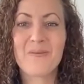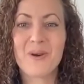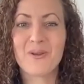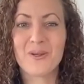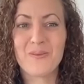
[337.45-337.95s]

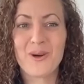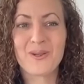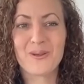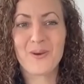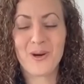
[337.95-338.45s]
welcome,
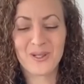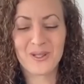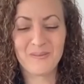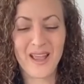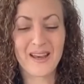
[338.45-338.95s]
welcome, welcome.